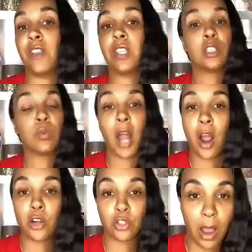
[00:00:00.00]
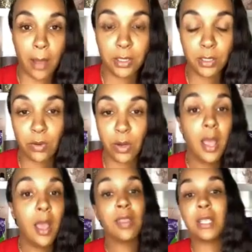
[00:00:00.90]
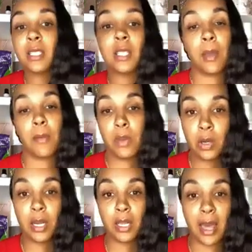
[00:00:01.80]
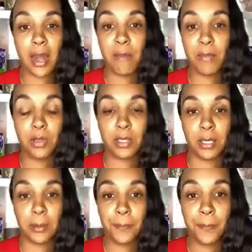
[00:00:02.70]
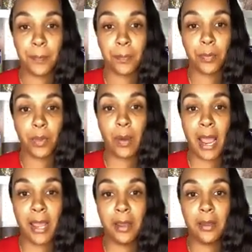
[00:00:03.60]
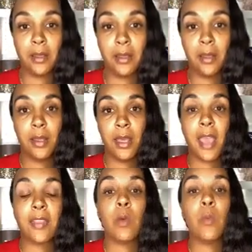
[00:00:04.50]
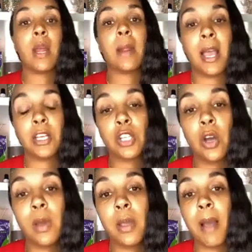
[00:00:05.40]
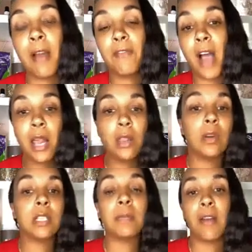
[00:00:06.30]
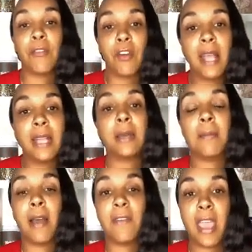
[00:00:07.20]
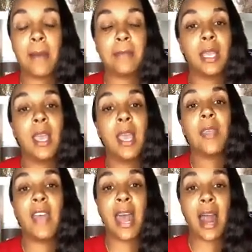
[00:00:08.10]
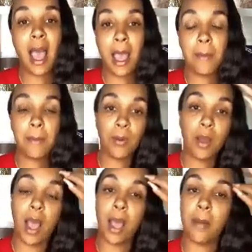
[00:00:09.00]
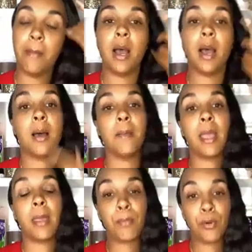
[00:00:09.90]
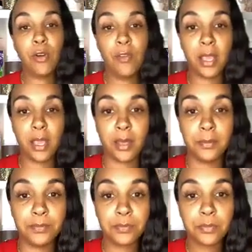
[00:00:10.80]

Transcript: This is what our tribe is doing. This is the community that I'm building, right? And then what am I showing my followers, my friends, and my family that I'm improving in?